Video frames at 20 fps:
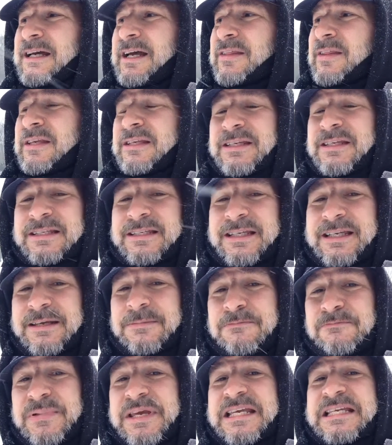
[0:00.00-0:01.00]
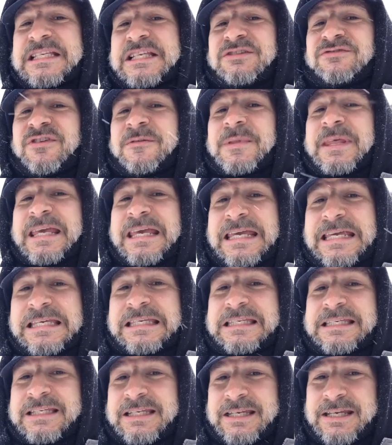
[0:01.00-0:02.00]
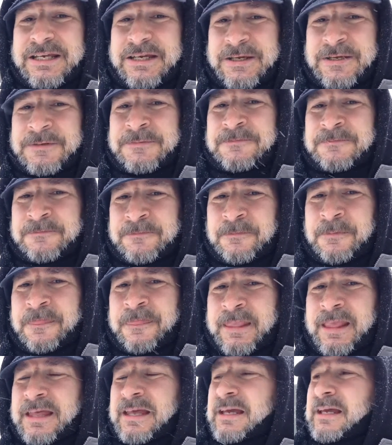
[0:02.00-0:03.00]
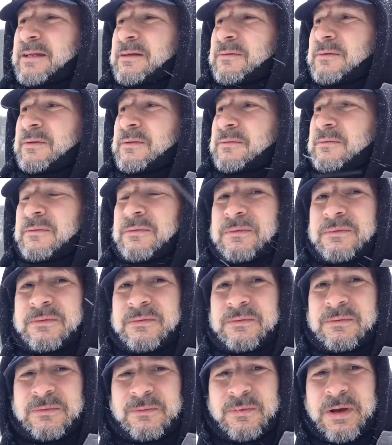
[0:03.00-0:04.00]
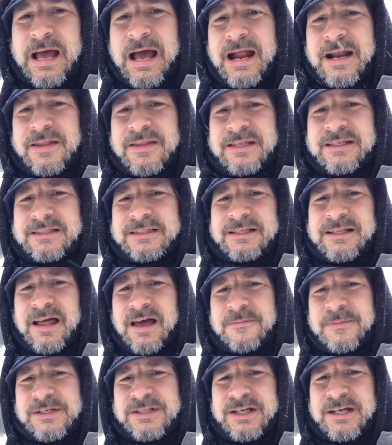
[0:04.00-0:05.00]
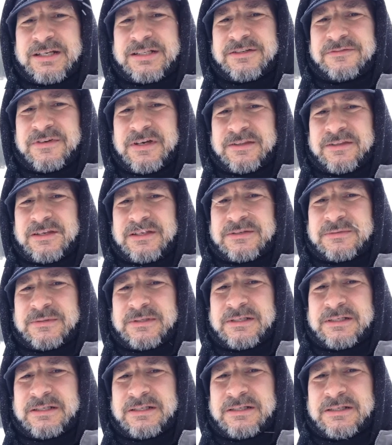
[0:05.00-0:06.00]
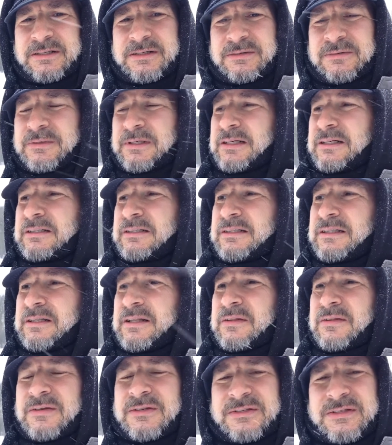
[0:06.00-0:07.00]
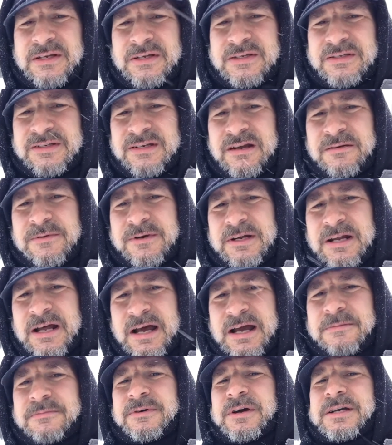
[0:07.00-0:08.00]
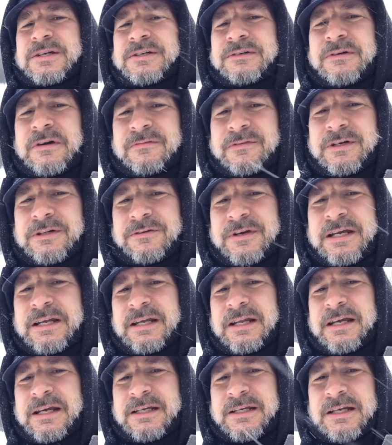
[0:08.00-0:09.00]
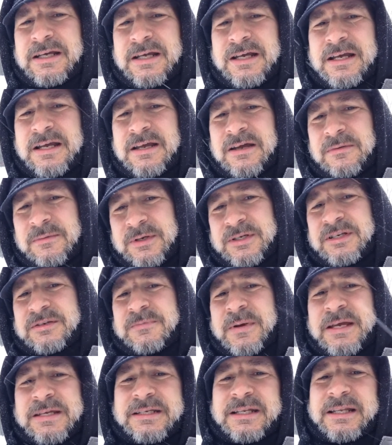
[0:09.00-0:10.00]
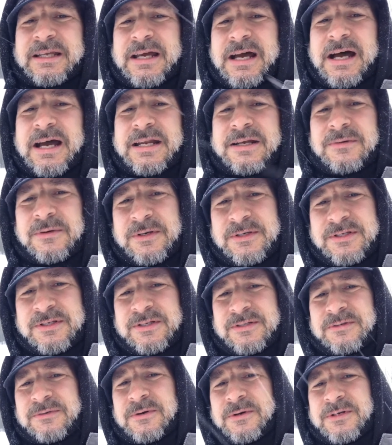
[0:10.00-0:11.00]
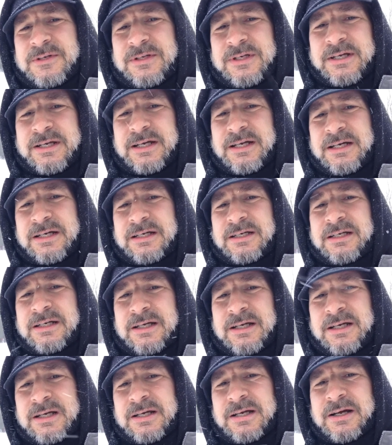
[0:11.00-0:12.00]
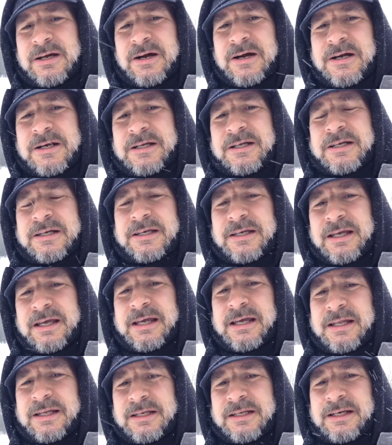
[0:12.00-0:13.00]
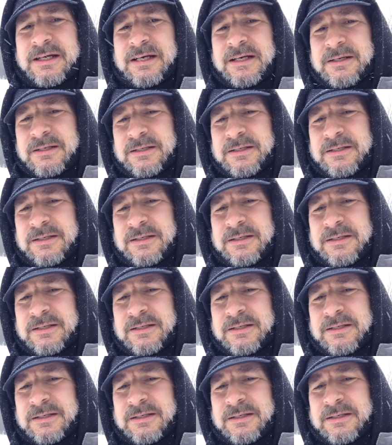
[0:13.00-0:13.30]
And this is the beast from the east. And how did this climate change affect this one? Well, there's a stubborn high pressure over Greenland, which is basically high north towards the Arctic, and